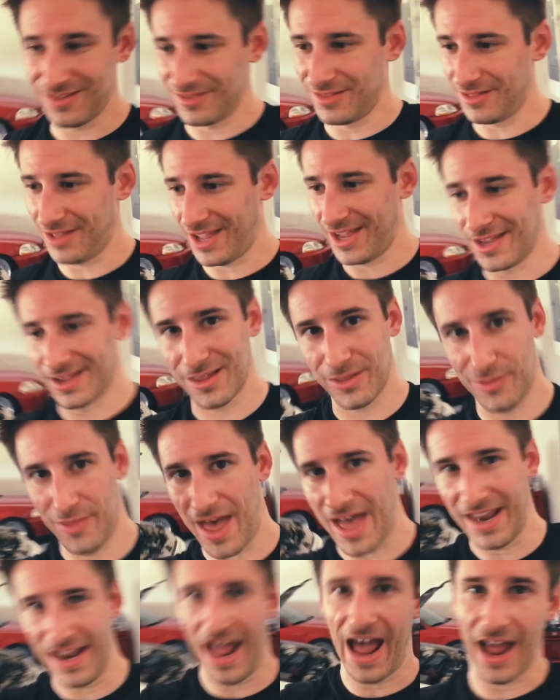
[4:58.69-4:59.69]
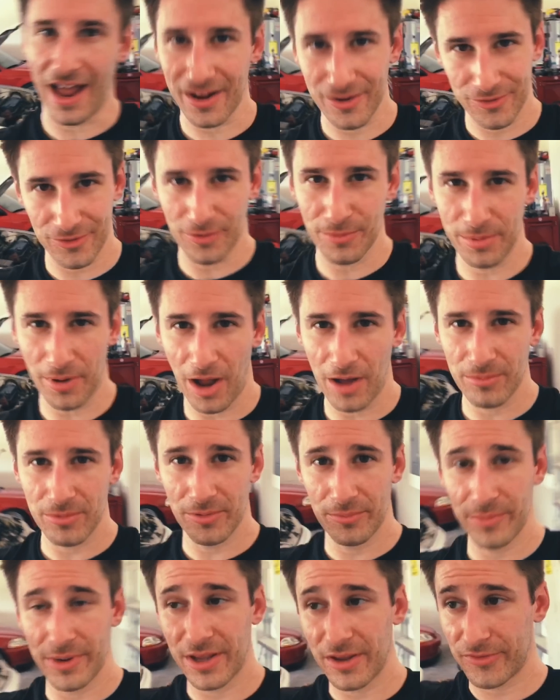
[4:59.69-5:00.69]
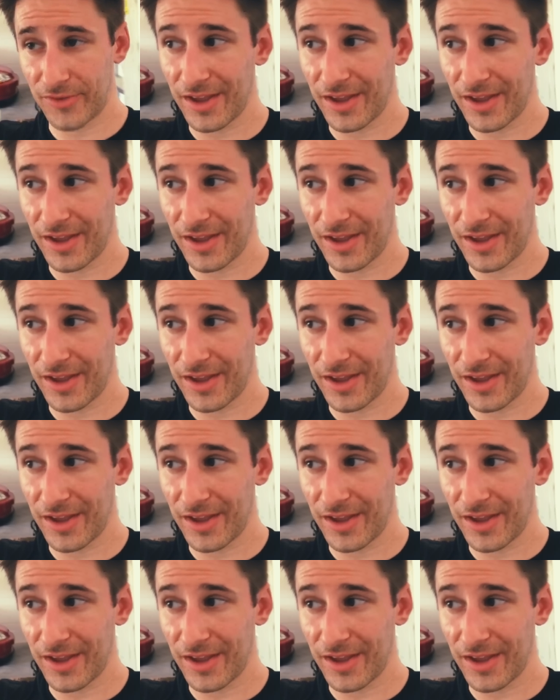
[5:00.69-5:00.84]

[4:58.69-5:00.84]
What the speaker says: like that axle problem, because